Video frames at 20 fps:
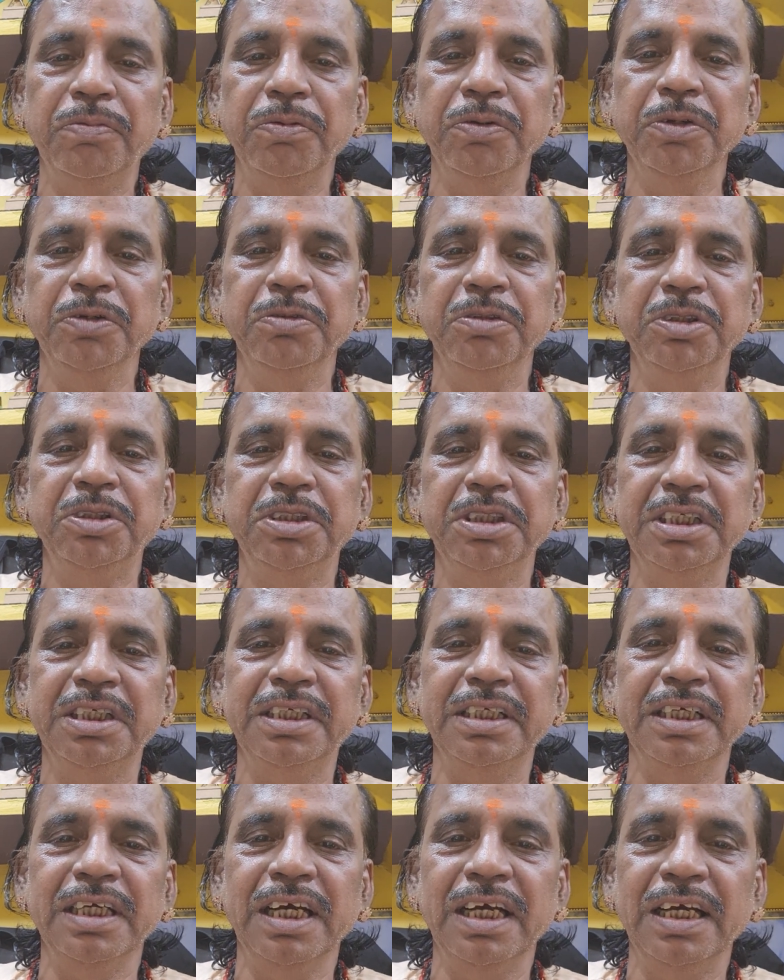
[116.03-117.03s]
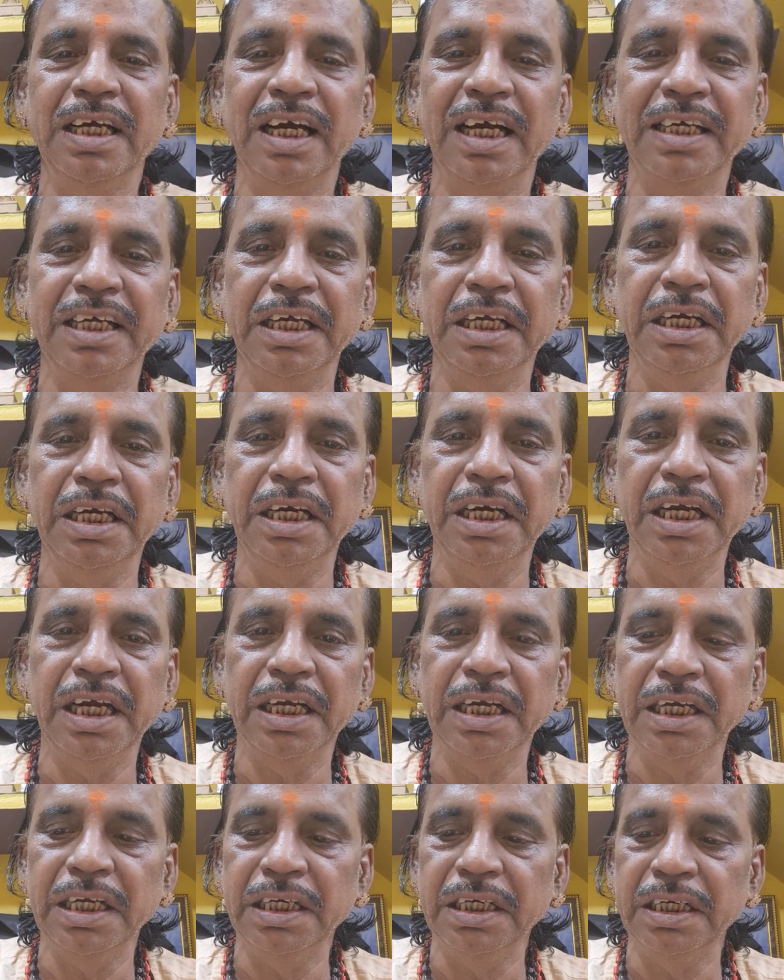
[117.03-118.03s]
few visits again and
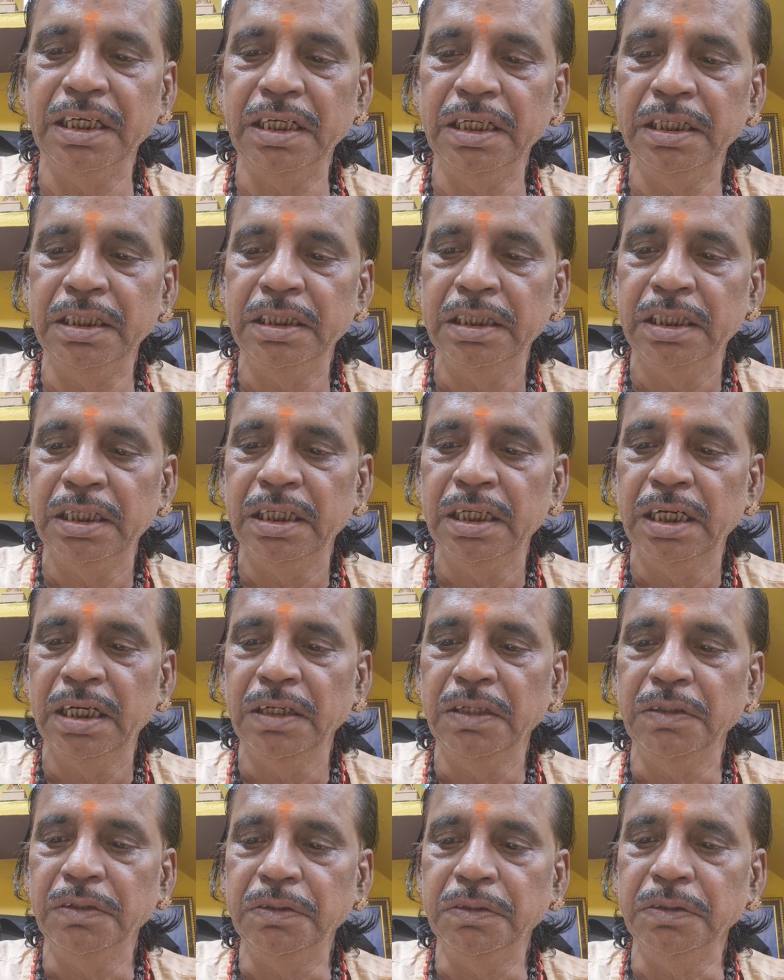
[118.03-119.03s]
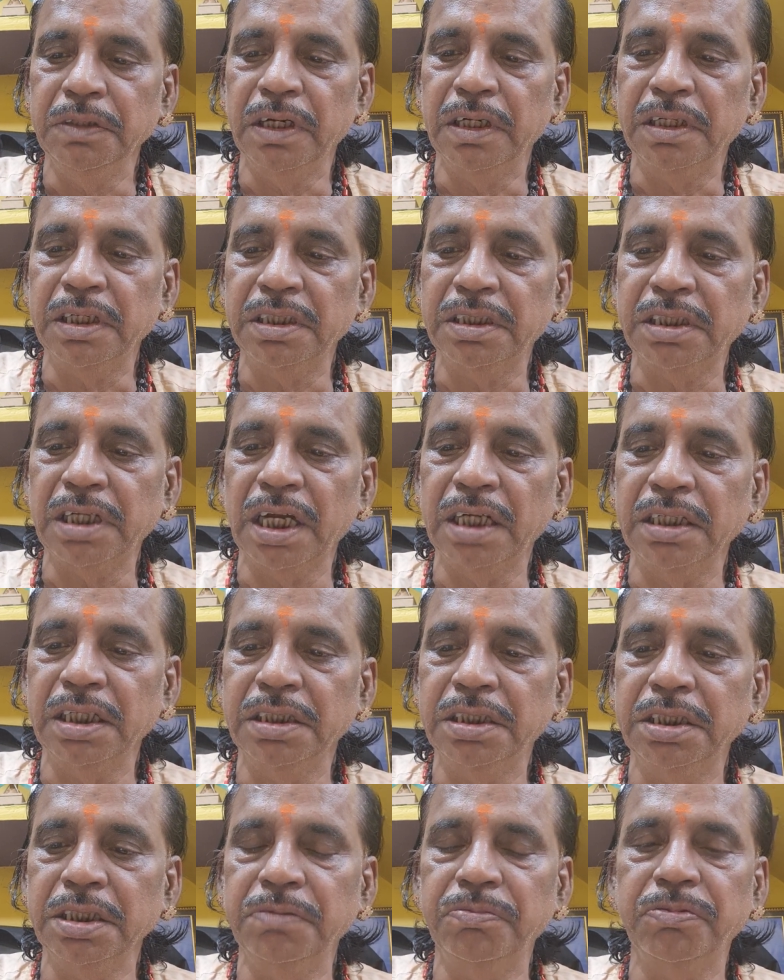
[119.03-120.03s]
again to understand
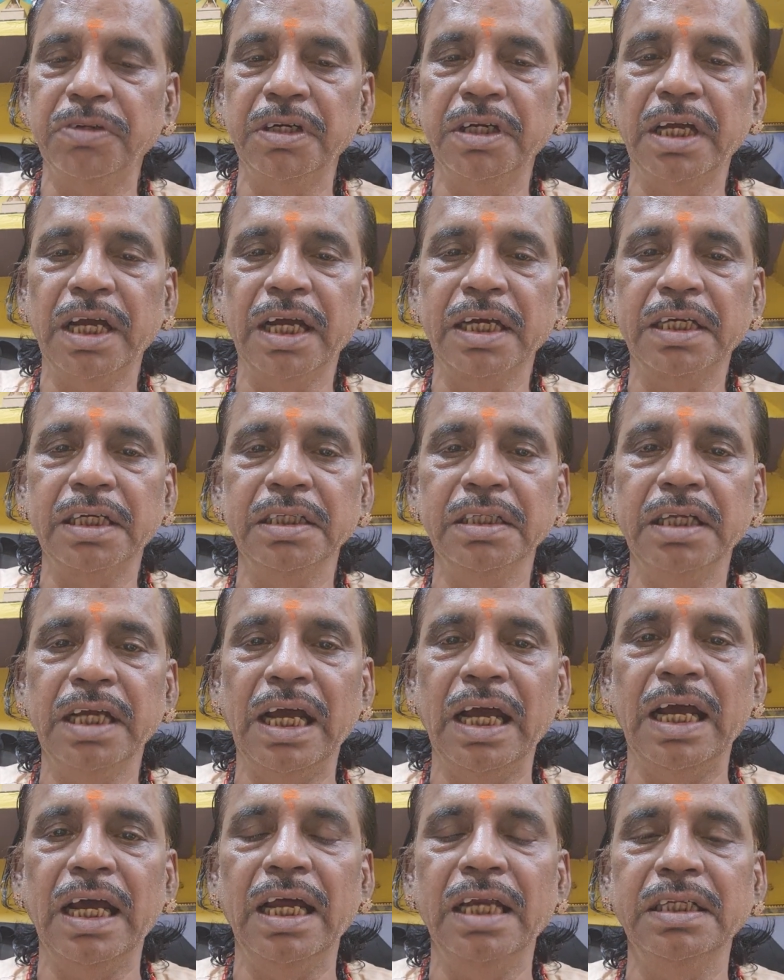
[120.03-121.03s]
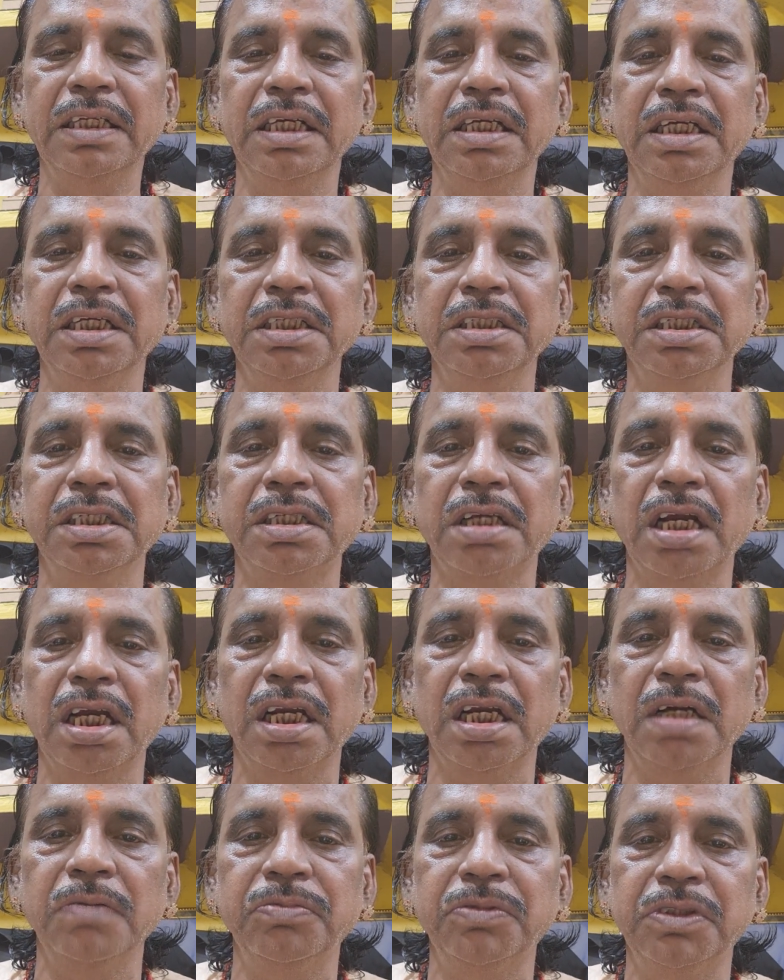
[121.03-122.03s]
the Chit Fund Act. There, the
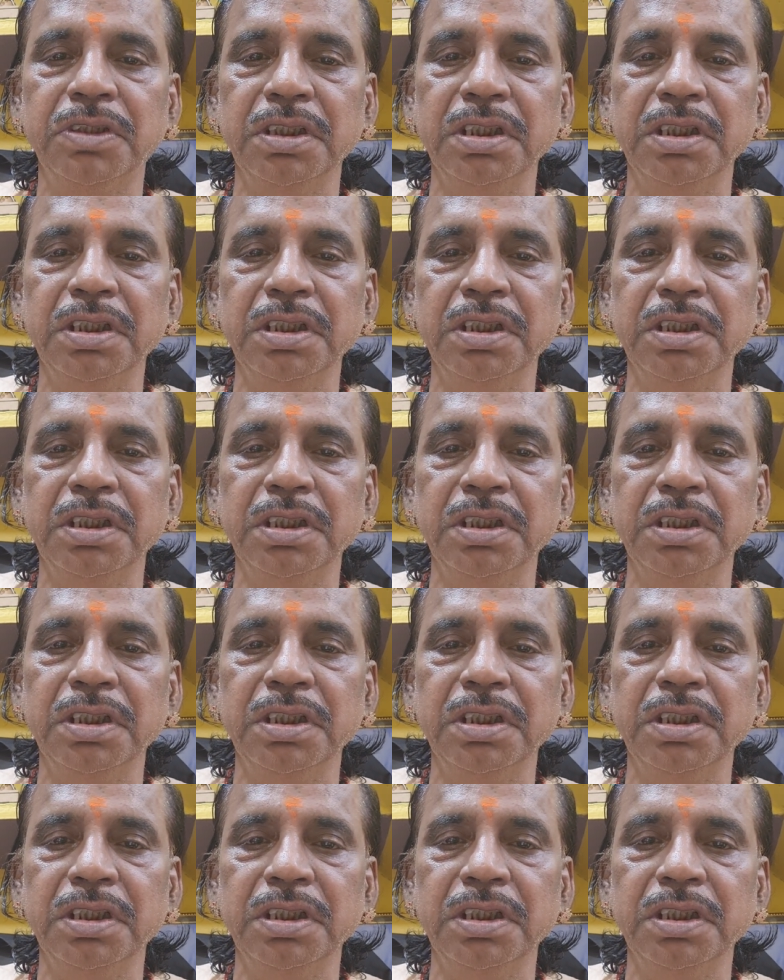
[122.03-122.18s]
registrar of